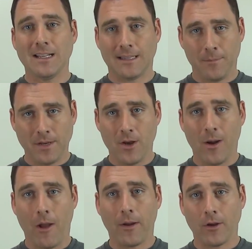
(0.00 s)
Let me know
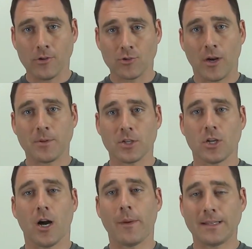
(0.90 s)
how it goes. Drop us a
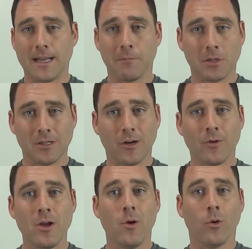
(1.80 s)
comment down
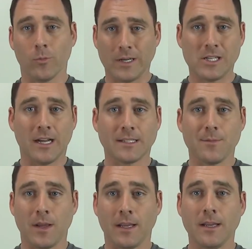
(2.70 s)
below or reach out to
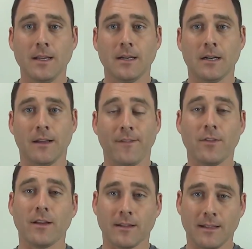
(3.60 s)
me if you
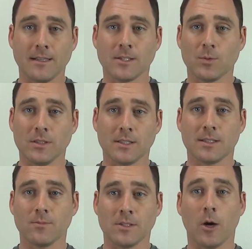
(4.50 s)
think that this
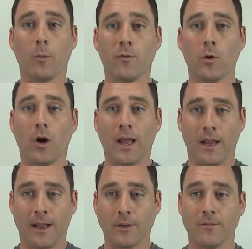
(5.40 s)
was helpful
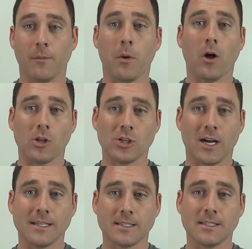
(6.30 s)
and you've
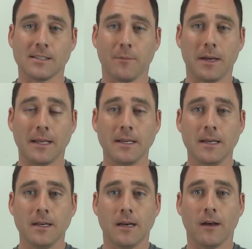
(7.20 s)
apologized to somebody
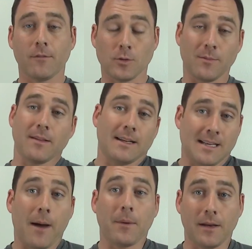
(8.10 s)
for something that's
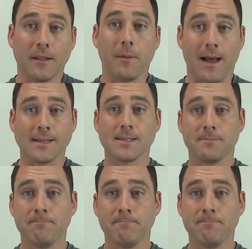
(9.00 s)
happened in the past.